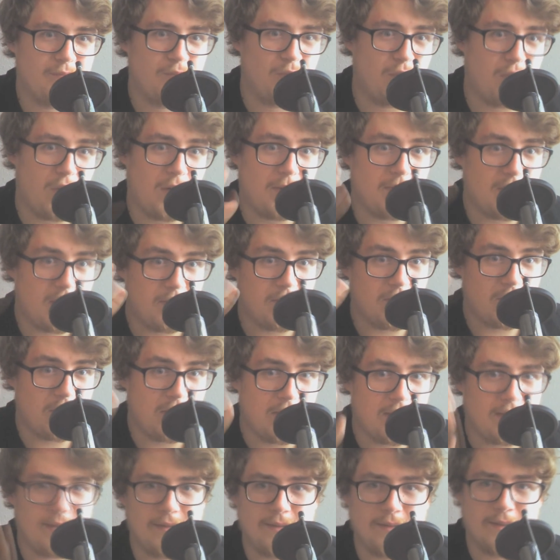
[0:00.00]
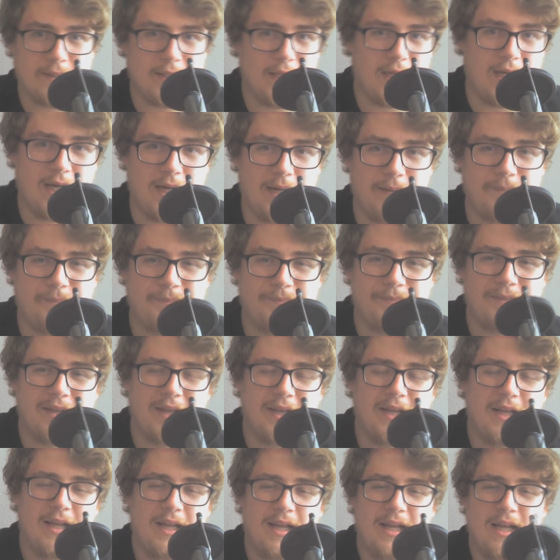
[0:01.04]
Blah, blah, blah. I
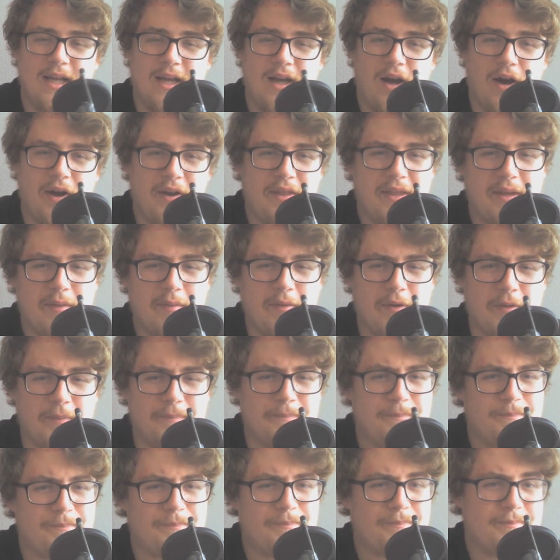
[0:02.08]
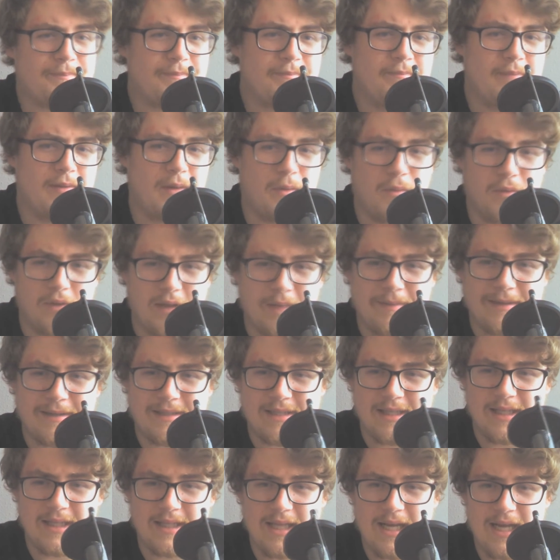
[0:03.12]
don't think he will, but we'll get back
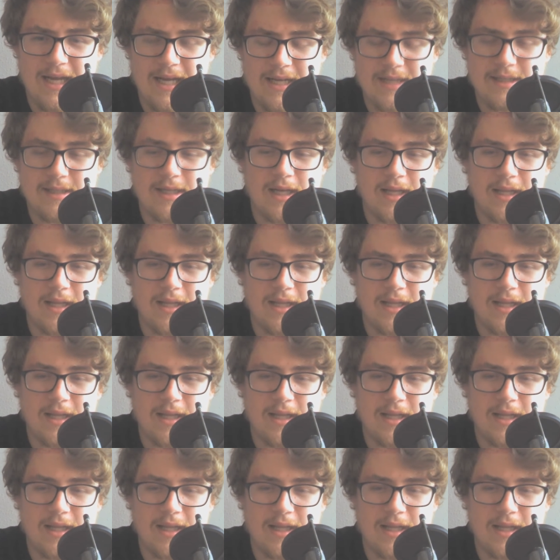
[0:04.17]
to that at the end.